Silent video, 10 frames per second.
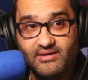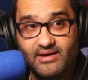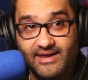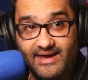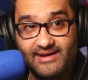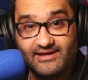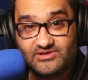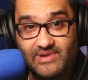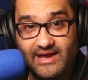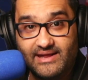again,
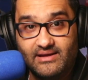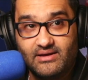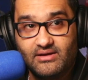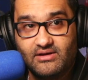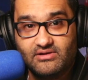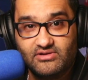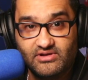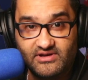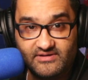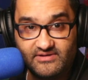explaining
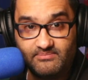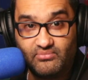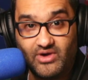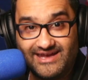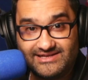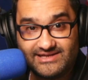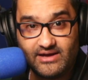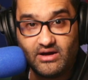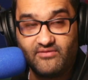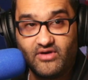the
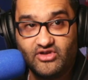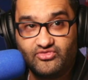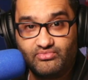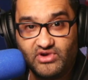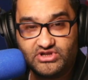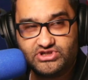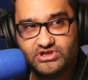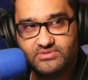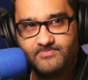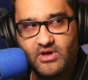breakdown. I've got a
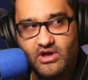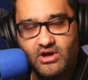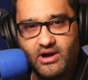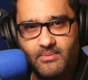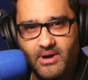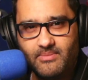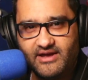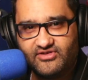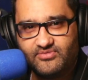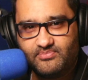spreadsheet. I might make
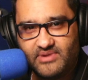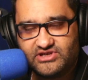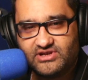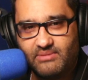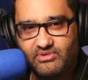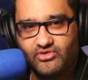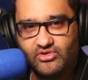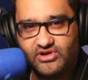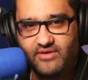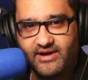a special
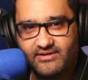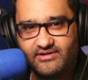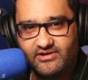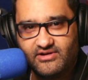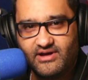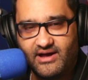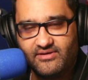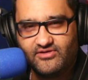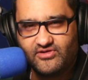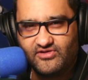episode directed at
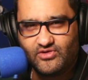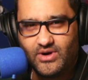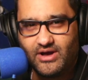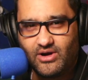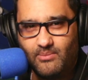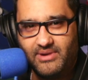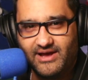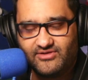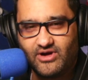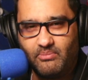this because it's quite a
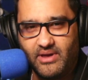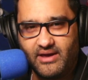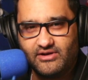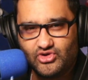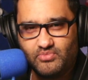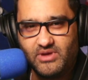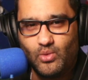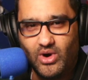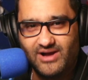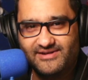complex topic. It took me a
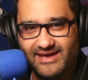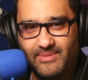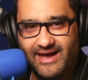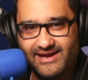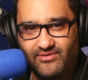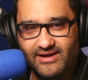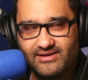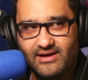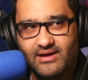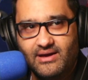while to get my head
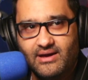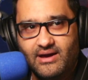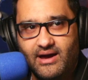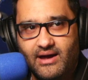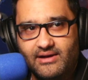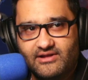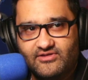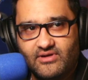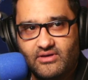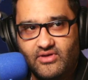around. And
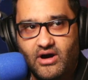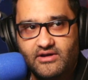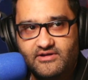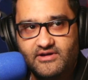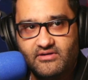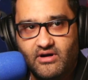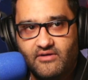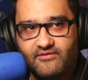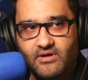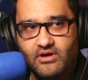it's the idea
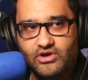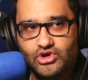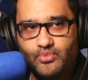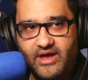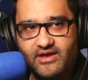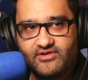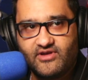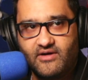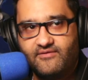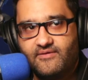of you pay
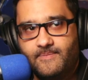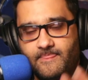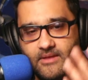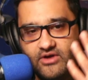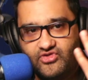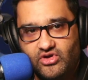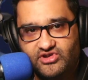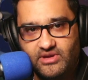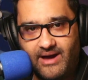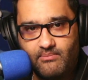yourself a
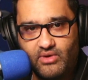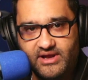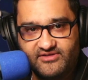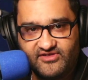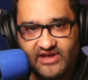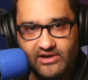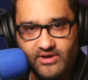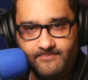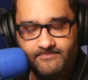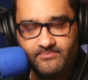certain amount of money as a salary,